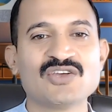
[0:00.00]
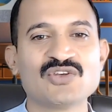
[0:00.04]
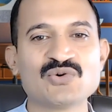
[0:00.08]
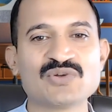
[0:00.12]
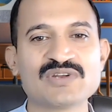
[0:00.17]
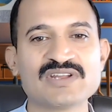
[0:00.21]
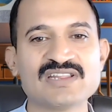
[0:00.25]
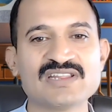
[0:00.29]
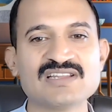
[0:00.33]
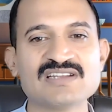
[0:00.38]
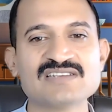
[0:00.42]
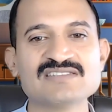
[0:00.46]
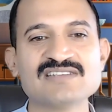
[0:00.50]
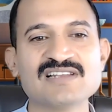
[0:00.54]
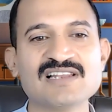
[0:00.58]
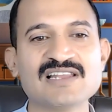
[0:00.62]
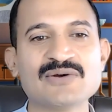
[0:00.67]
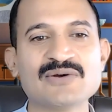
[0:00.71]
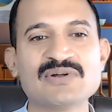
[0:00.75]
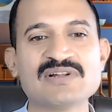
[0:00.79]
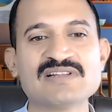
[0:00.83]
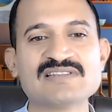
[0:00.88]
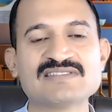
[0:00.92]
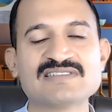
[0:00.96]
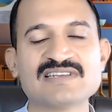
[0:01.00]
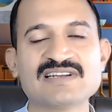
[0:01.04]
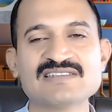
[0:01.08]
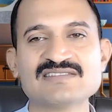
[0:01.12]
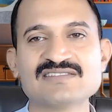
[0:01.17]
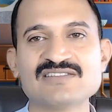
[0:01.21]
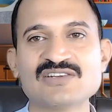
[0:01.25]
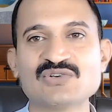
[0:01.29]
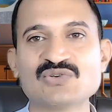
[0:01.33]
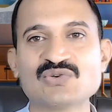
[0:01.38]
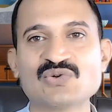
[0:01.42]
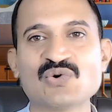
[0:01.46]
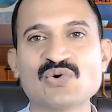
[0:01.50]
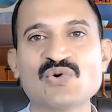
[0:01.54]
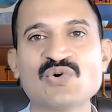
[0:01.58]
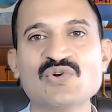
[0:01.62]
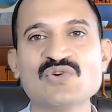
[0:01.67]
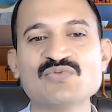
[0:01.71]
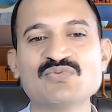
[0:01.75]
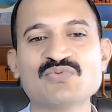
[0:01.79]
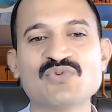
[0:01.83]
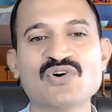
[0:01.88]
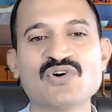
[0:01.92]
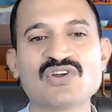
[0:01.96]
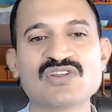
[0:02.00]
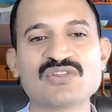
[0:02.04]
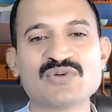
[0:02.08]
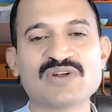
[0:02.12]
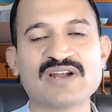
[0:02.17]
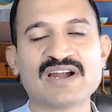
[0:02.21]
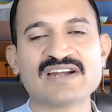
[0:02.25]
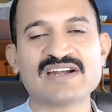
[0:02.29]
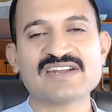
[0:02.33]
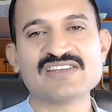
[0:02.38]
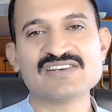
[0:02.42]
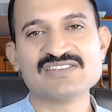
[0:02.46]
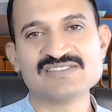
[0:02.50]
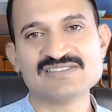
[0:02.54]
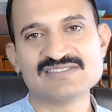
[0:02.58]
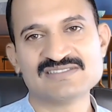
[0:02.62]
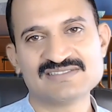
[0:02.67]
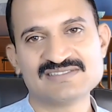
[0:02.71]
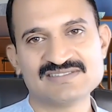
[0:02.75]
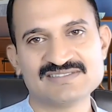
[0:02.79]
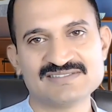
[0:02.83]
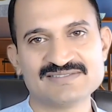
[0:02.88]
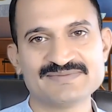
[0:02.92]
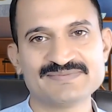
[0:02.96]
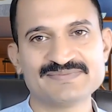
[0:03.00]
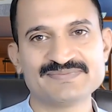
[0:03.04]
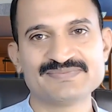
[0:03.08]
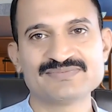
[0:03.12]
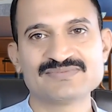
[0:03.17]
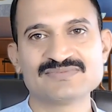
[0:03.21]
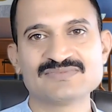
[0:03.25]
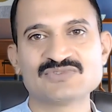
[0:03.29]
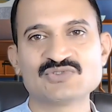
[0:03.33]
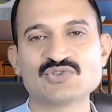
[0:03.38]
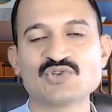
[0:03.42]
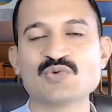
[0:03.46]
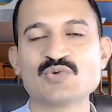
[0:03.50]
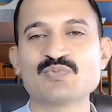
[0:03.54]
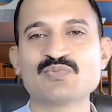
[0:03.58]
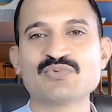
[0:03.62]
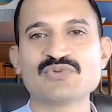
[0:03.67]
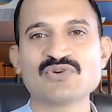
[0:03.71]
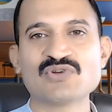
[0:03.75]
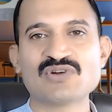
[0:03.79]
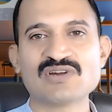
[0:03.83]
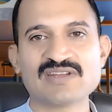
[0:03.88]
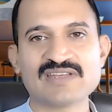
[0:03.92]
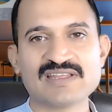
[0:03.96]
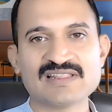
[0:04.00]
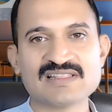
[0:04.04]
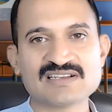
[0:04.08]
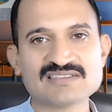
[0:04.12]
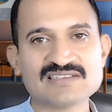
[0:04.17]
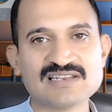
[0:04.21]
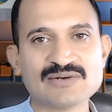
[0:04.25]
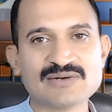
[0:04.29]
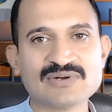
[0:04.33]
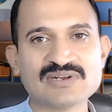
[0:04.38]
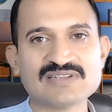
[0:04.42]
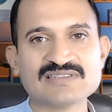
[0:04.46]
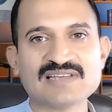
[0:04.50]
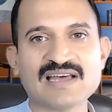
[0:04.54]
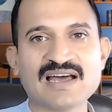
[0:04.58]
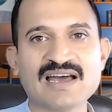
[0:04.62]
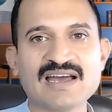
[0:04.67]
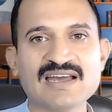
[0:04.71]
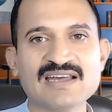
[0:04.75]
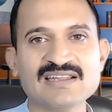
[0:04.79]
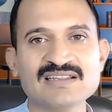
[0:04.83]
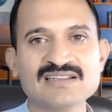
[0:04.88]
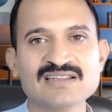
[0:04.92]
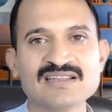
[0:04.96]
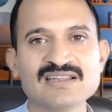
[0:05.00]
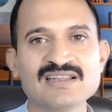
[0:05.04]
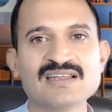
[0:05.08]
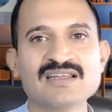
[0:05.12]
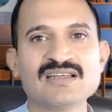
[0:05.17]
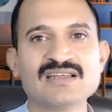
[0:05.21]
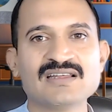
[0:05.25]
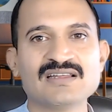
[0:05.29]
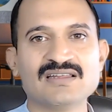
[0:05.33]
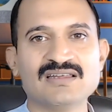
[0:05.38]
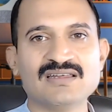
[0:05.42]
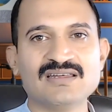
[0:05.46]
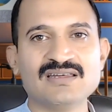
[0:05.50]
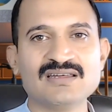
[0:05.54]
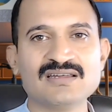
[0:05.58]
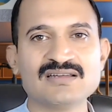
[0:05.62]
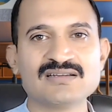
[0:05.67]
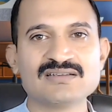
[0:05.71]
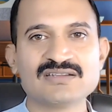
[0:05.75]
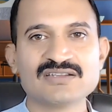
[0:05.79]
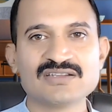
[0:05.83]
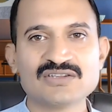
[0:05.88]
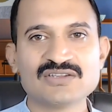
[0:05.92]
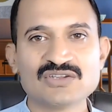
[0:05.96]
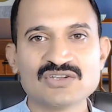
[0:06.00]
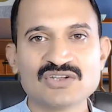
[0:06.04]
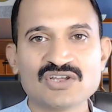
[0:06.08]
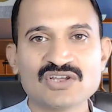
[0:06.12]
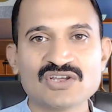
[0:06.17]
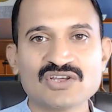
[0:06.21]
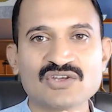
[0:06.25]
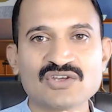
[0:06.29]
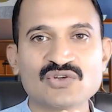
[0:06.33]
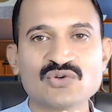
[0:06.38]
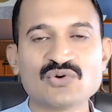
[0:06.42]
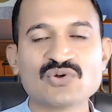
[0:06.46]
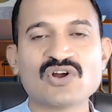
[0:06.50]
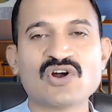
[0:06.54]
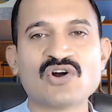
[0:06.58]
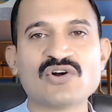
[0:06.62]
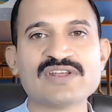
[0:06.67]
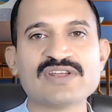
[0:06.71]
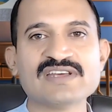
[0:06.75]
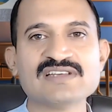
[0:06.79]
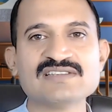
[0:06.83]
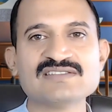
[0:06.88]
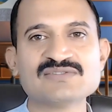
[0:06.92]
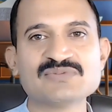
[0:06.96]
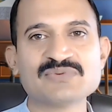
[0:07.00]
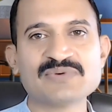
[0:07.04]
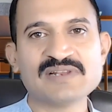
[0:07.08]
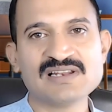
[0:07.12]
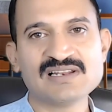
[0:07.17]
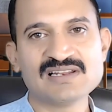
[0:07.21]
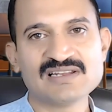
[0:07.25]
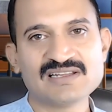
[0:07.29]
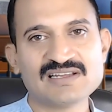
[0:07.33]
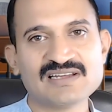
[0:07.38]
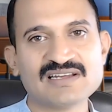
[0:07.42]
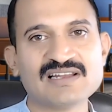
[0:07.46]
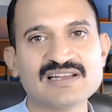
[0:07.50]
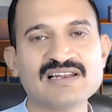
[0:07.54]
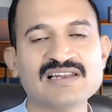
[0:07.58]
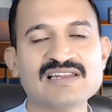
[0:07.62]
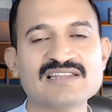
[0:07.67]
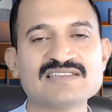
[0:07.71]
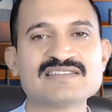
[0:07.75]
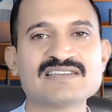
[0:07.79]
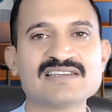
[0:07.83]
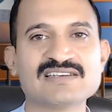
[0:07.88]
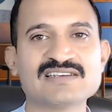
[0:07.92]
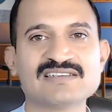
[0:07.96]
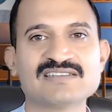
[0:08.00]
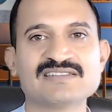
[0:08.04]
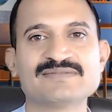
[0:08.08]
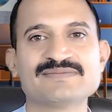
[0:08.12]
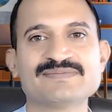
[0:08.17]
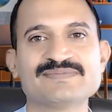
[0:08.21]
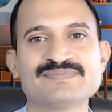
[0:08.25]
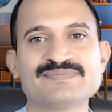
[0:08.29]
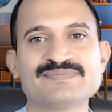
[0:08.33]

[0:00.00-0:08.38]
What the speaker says: Your energy level sets the tone for your audience. So if your energy level is high, your audience will listen.